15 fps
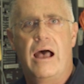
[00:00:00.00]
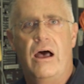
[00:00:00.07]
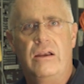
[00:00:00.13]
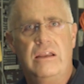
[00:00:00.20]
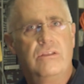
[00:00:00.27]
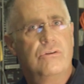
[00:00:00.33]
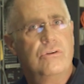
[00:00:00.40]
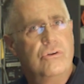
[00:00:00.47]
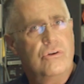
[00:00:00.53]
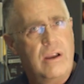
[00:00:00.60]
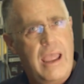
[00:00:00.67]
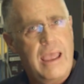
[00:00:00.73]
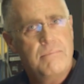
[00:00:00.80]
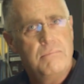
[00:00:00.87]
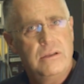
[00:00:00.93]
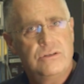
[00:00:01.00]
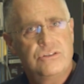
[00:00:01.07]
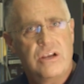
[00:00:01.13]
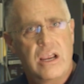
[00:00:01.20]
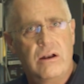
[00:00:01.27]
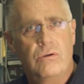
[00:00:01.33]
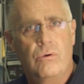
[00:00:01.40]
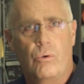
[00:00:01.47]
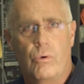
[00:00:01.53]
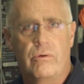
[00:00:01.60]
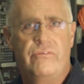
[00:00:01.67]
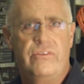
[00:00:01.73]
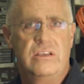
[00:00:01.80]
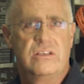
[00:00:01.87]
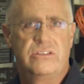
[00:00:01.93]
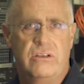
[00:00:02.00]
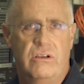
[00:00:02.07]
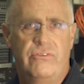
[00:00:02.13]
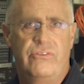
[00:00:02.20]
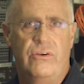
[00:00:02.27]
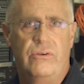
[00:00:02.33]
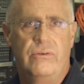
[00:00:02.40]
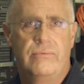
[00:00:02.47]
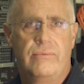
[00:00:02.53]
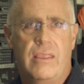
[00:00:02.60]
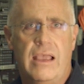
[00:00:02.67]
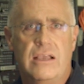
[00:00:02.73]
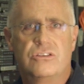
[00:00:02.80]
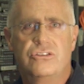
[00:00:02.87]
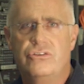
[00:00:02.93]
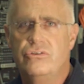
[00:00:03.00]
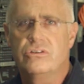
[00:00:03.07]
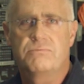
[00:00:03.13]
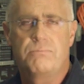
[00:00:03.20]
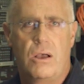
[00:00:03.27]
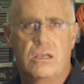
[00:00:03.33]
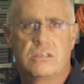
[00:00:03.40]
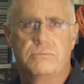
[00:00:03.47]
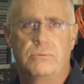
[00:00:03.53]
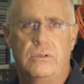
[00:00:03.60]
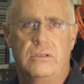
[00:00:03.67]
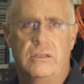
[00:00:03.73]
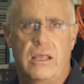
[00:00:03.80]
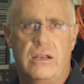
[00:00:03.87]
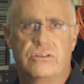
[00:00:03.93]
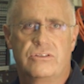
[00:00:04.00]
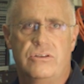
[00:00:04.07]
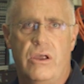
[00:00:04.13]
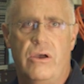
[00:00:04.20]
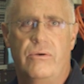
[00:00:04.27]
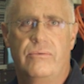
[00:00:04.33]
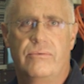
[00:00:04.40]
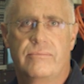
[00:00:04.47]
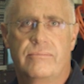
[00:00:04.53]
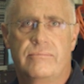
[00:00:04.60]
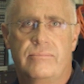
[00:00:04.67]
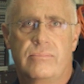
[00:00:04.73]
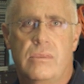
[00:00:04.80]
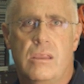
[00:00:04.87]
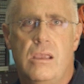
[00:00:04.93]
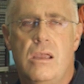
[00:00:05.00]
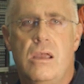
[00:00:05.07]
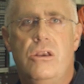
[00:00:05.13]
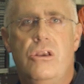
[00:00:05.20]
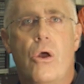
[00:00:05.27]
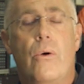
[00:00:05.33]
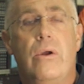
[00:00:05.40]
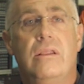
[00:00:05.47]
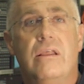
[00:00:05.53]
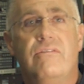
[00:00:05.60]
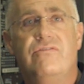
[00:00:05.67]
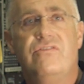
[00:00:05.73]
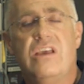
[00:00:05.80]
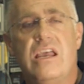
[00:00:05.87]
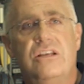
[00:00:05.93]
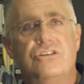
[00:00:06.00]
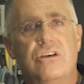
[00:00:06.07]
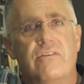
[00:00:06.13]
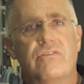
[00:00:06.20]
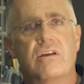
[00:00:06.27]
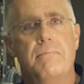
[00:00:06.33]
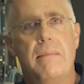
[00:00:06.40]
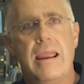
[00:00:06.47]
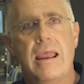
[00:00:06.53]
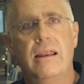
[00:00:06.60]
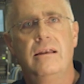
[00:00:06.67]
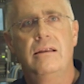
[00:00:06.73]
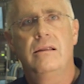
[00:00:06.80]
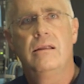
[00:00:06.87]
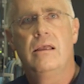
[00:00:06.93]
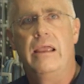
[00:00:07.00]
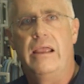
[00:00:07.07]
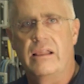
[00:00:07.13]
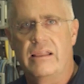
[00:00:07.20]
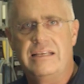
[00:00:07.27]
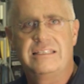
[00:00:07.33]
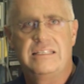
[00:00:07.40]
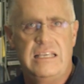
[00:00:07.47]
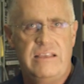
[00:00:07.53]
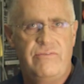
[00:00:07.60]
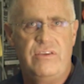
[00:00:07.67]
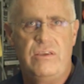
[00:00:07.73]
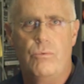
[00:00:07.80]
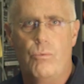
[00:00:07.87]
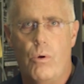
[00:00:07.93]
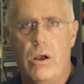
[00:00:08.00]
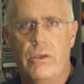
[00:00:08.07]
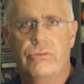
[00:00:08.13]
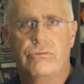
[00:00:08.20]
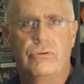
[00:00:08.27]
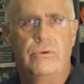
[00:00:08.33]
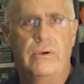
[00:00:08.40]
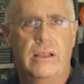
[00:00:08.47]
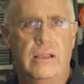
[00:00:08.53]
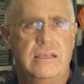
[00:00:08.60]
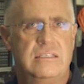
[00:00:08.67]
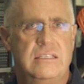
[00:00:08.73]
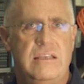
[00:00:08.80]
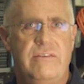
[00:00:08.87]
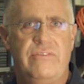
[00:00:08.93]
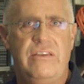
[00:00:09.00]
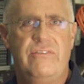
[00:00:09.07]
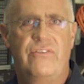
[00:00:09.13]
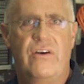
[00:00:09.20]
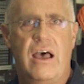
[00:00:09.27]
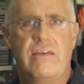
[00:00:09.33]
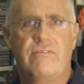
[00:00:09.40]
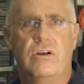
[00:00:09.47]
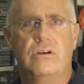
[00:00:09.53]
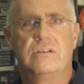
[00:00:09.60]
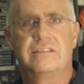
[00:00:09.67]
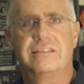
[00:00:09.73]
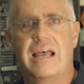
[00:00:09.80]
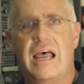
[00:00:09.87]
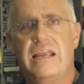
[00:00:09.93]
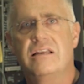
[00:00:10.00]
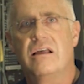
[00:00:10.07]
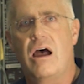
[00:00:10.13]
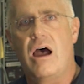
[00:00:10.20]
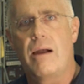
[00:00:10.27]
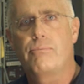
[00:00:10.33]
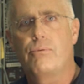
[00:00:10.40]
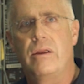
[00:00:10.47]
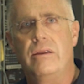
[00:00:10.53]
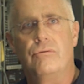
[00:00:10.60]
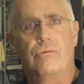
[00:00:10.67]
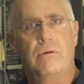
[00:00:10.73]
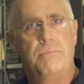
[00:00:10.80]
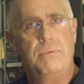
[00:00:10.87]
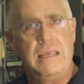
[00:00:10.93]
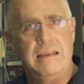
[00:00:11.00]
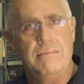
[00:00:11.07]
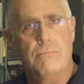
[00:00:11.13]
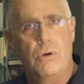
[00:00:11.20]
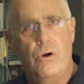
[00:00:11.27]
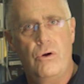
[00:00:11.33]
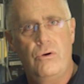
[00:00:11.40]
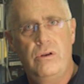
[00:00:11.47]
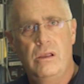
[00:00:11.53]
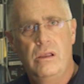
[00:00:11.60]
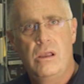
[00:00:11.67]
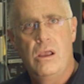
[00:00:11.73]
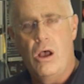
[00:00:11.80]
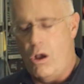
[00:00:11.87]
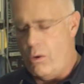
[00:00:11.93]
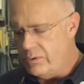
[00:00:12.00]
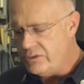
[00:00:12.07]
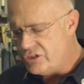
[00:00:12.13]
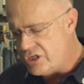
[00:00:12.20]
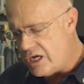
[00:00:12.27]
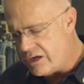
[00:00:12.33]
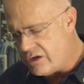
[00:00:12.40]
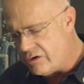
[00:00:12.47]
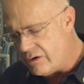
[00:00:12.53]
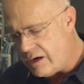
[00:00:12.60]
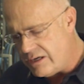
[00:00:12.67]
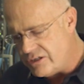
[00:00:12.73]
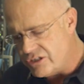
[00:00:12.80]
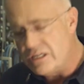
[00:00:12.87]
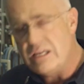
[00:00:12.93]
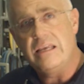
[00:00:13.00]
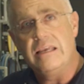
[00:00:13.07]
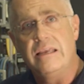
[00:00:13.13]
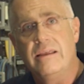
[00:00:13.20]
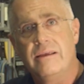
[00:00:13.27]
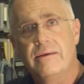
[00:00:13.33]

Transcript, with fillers: on either your admin channel or via cell phone as soon as possible and let us know. Knowing that VHF command LACV1 through LACV5 are designed to operate in repeat mode, always check your HT